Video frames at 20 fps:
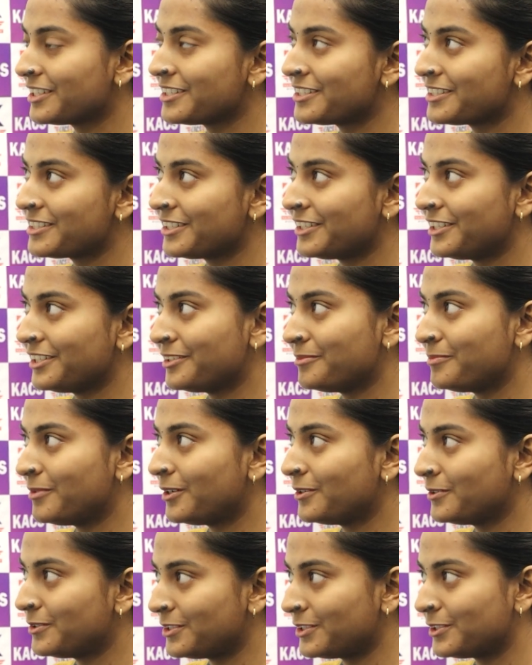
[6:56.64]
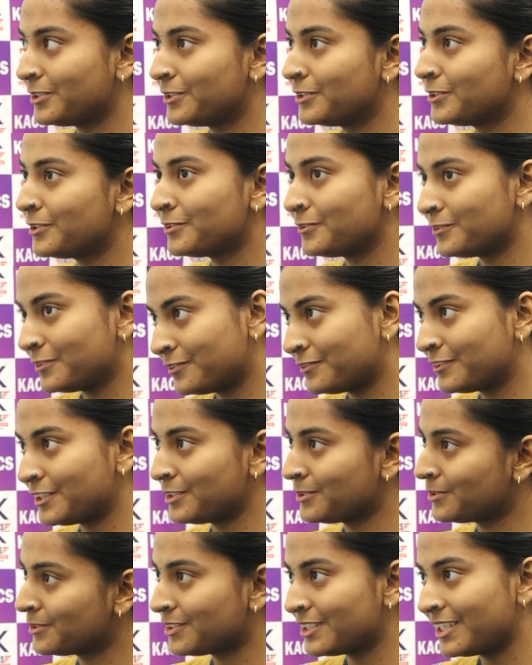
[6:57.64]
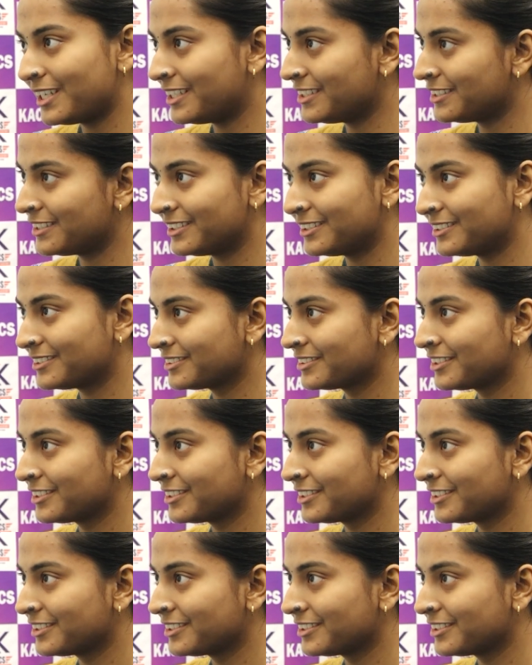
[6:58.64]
Sir, about 250 to 300.